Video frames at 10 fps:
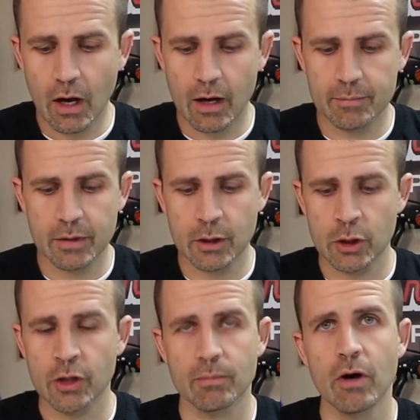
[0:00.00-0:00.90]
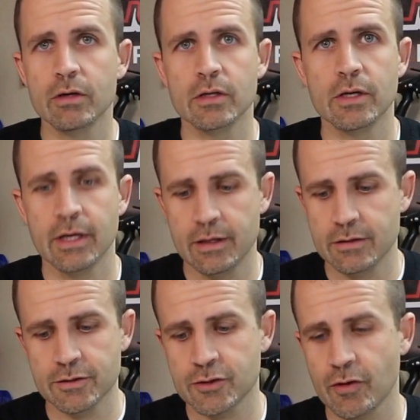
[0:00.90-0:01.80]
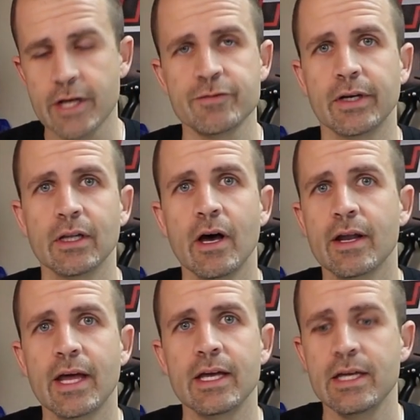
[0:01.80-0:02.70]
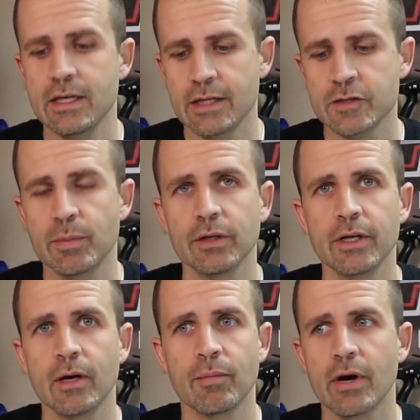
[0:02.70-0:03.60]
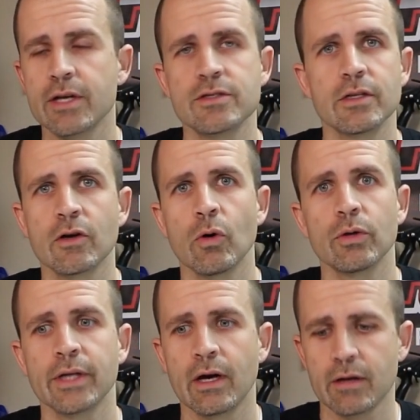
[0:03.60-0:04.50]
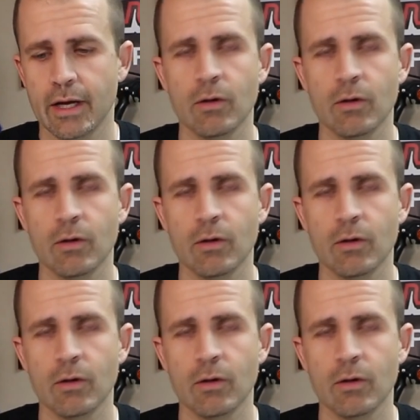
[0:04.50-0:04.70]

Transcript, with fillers: Um, your motor is transferring a lot of that heat that's building up right into the cold air.